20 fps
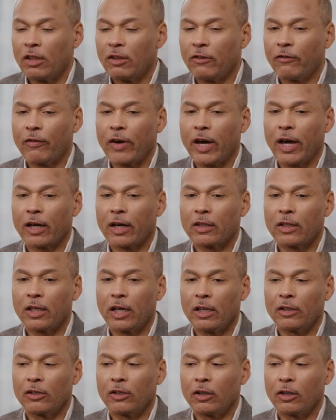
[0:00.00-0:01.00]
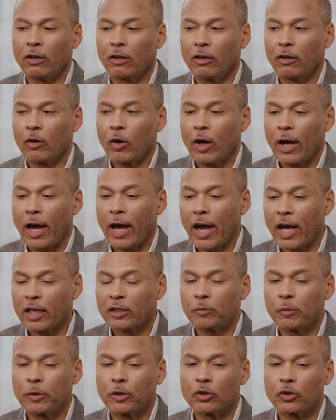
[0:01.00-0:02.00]
the fact that there
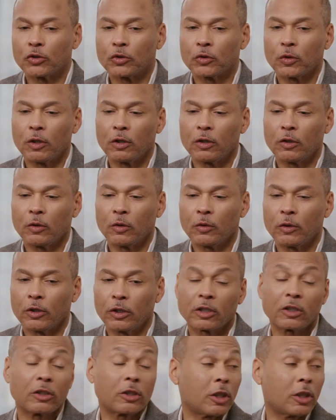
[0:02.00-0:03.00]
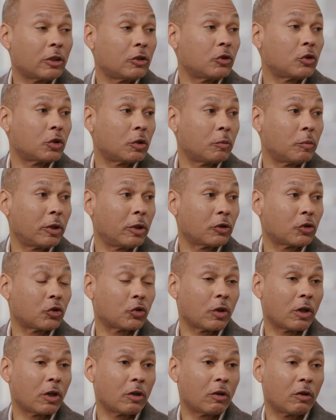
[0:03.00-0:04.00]
has been a struggle, there continues to be a
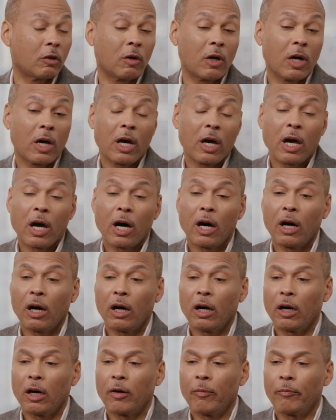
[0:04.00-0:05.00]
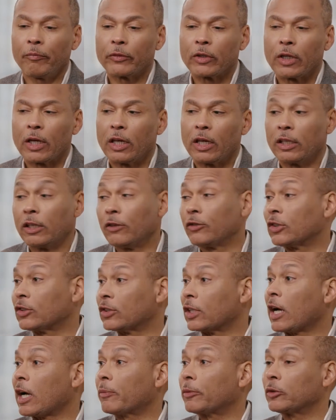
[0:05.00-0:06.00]
struggle. Um, it gives
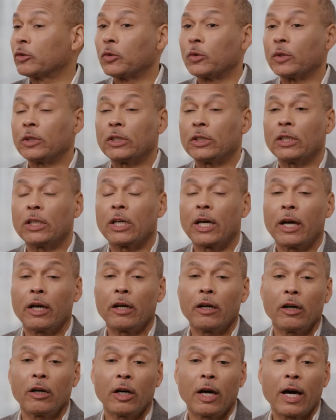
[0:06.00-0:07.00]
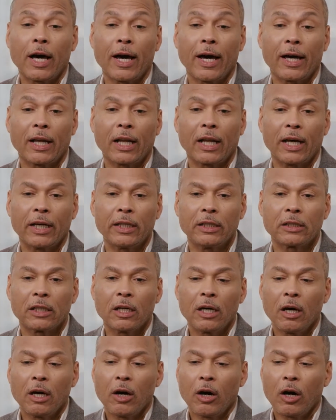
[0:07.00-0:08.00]
us an opportunity to uh, highlight
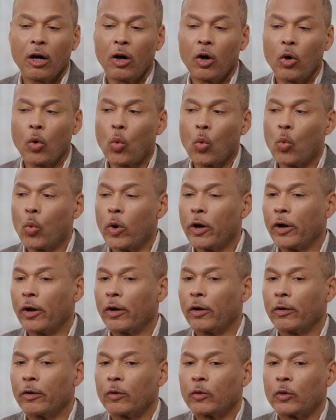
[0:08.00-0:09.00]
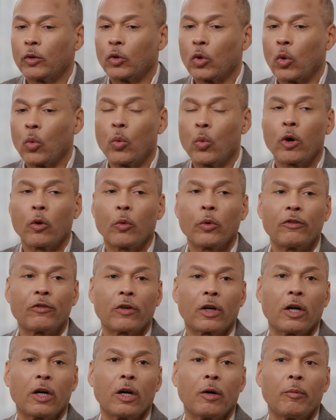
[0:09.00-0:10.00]
uh, where, you know, where
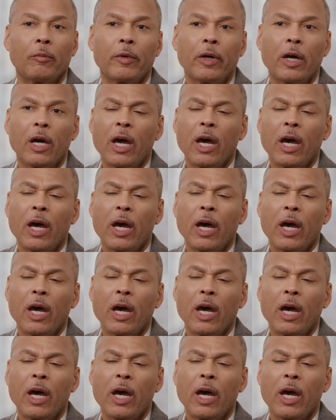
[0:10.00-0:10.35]
we've come